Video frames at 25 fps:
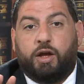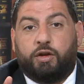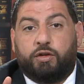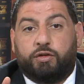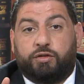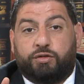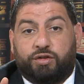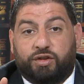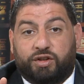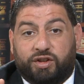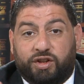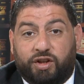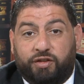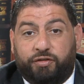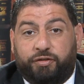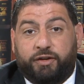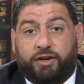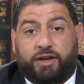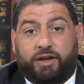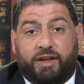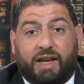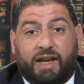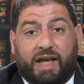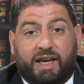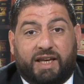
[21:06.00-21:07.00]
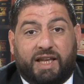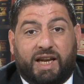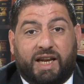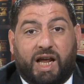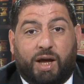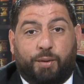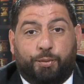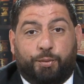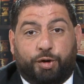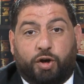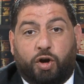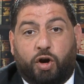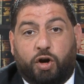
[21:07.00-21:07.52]
significant
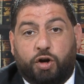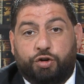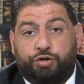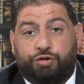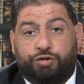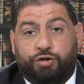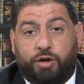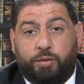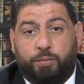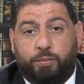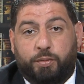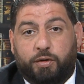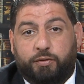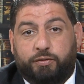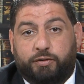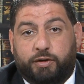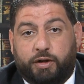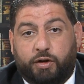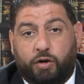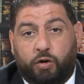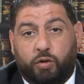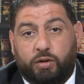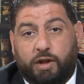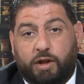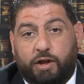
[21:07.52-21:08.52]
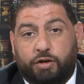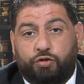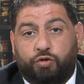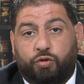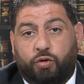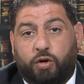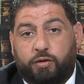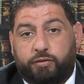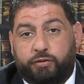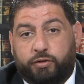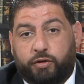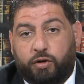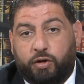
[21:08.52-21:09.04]
economic hardship. If they don't let you
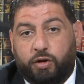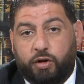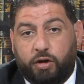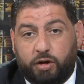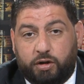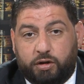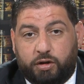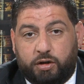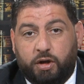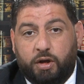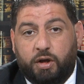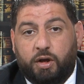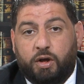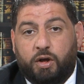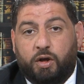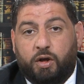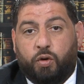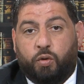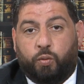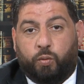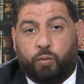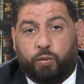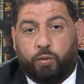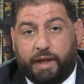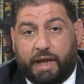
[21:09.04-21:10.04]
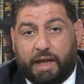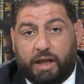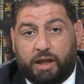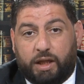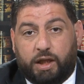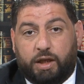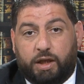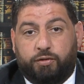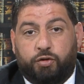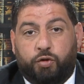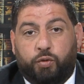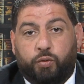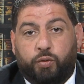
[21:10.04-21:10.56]
off the hook, would that
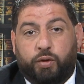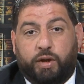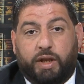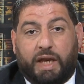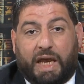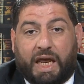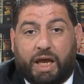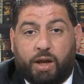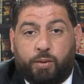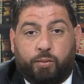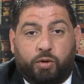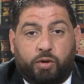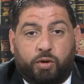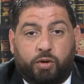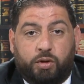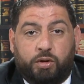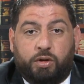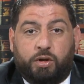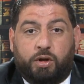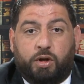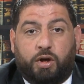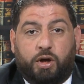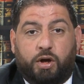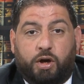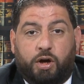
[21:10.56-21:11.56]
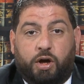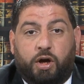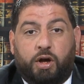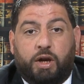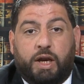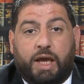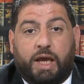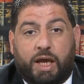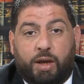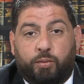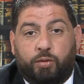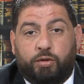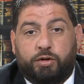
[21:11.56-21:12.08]
leave you
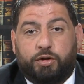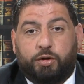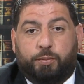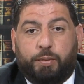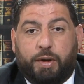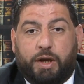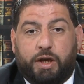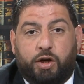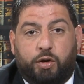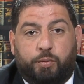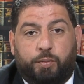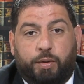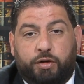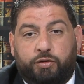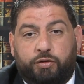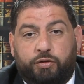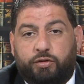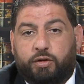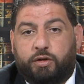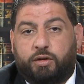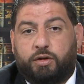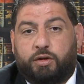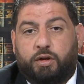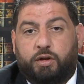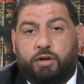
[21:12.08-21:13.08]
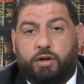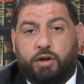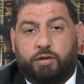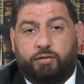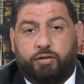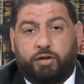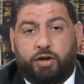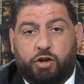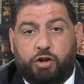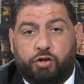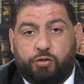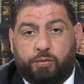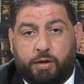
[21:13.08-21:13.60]
unable to pay your basic
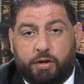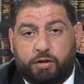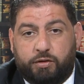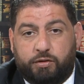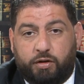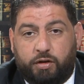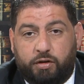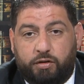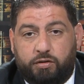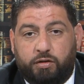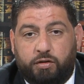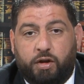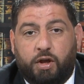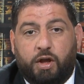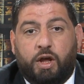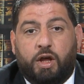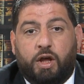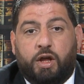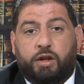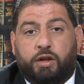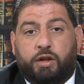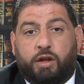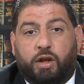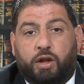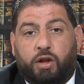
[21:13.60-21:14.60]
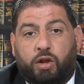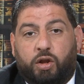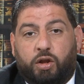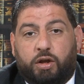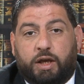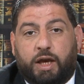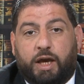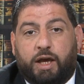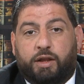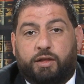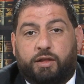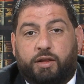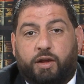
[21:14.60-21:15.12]
living expenses? They'll look
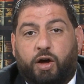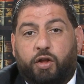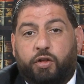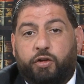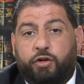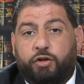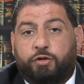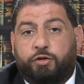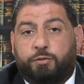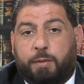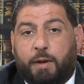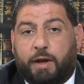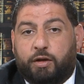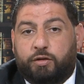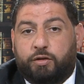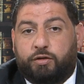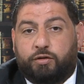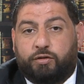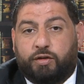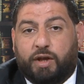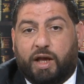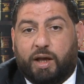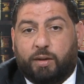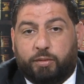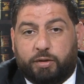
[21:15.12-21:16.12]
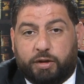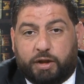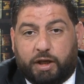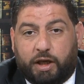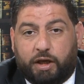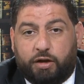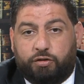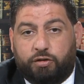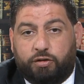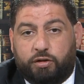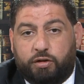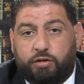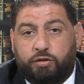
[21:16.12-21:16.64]
at the other spouse's
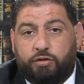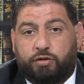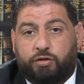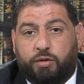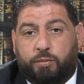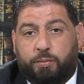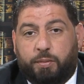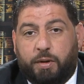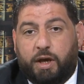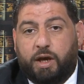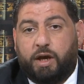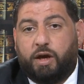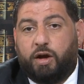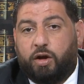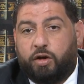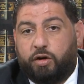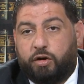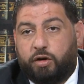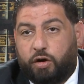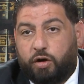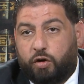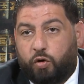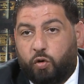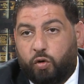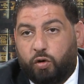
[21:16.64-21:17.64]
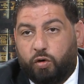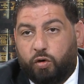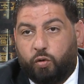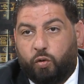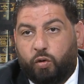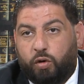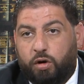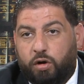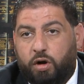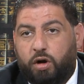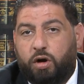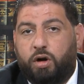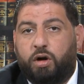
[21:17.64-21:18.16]
obligations to pay under a court
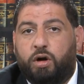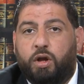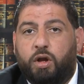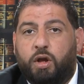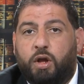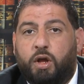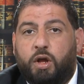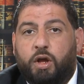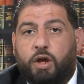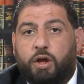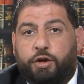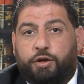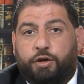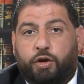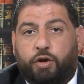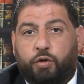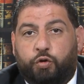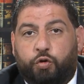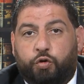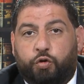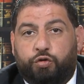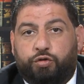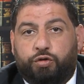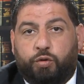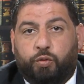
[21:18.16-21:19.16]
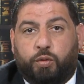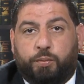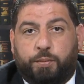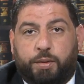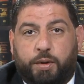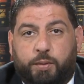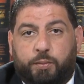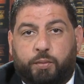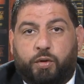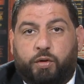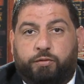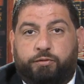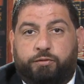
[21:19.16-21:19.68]
order. Usually when
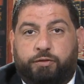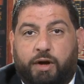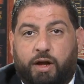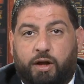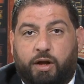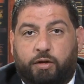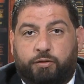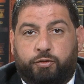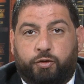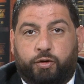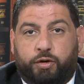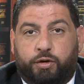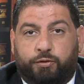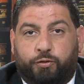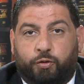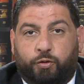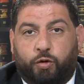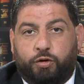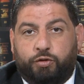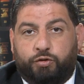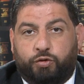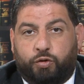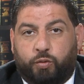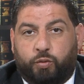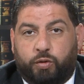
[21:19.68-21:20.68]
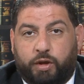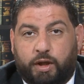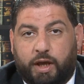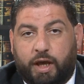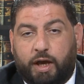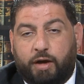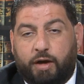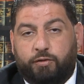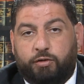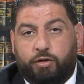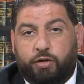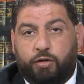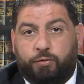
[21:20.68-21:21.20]
people file for a divorce or when they
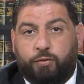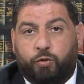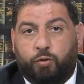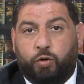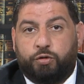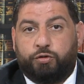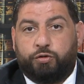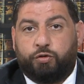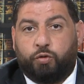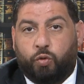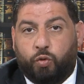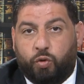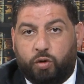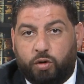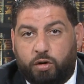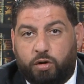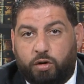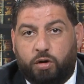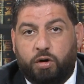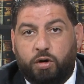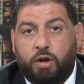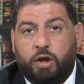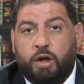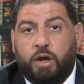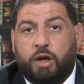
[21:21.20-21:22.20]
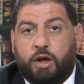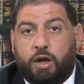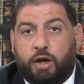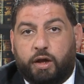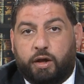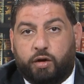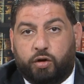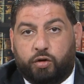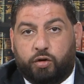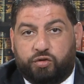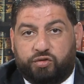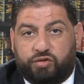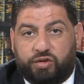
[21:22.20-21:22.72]
have a divorce order,
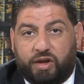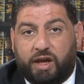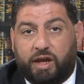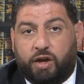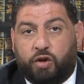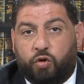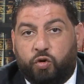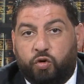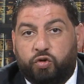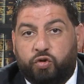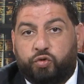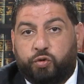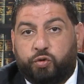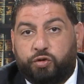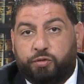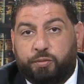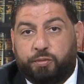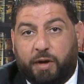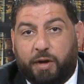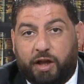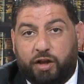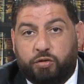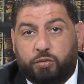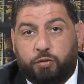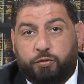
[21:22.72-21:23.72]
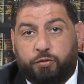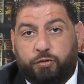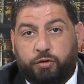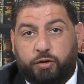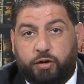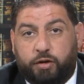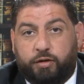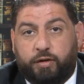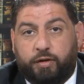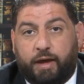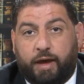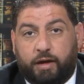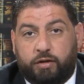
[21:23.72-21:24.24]
it'll say who's responsible for
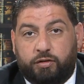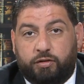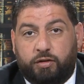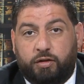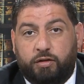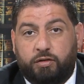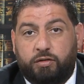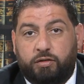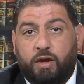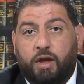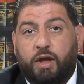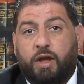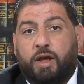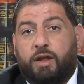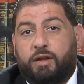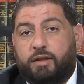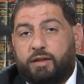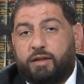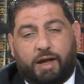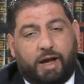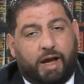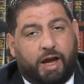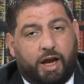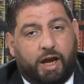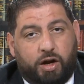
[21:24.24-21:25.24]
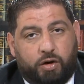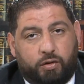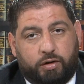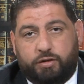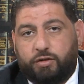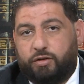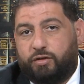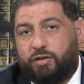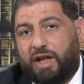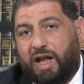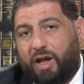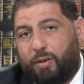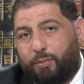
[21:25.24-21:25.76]
the taxes. IRS
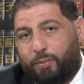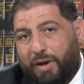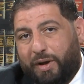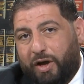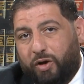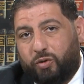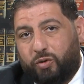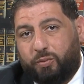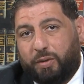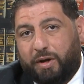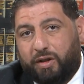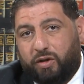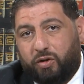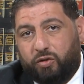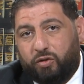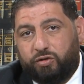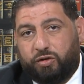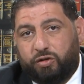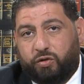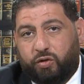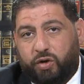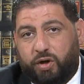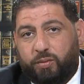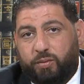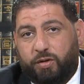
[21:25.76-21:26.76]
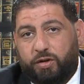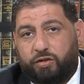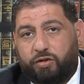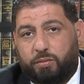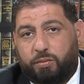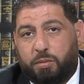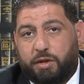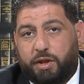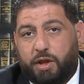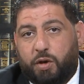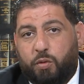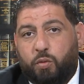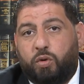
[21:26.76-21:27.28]
is not bound by those agreements,
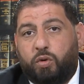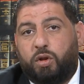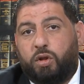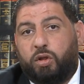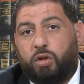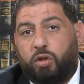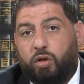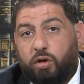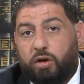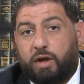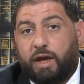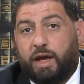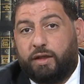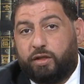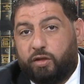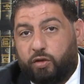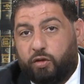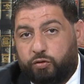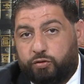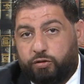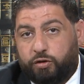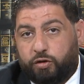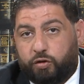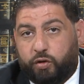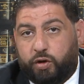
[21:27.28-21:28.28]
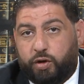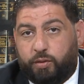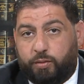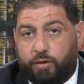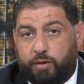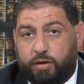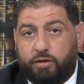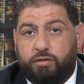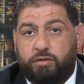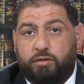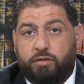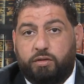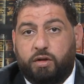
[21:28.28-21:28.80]
but they will look at those
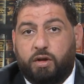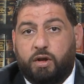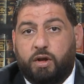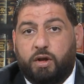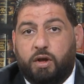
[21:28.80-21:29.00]
agreements